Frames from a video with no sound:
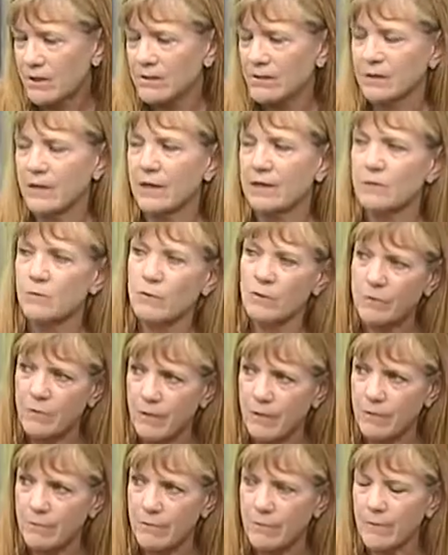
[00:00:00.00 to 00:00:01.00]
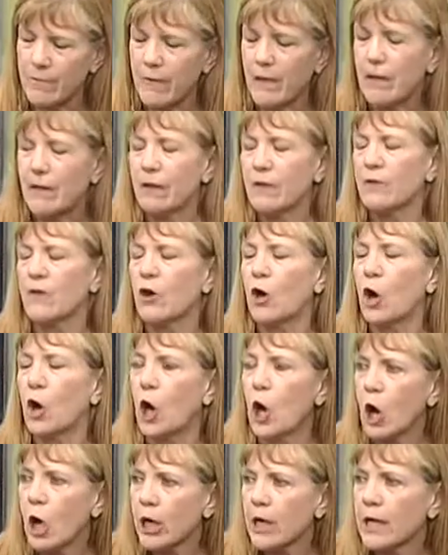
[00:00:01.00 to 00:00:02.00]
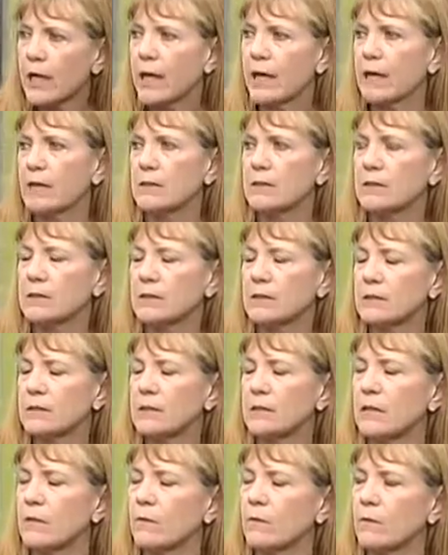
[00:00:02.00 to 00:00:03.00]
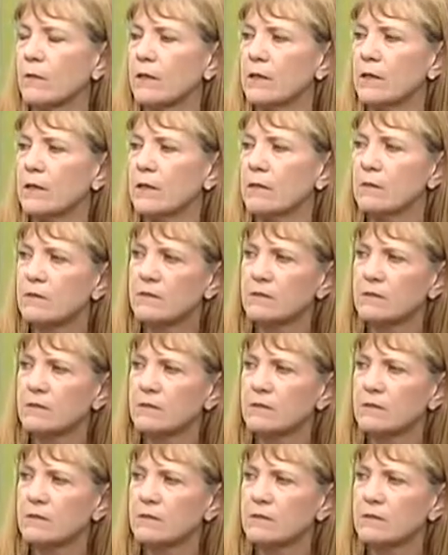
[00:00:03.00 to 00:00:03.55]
So that's one problem. The hard candies that we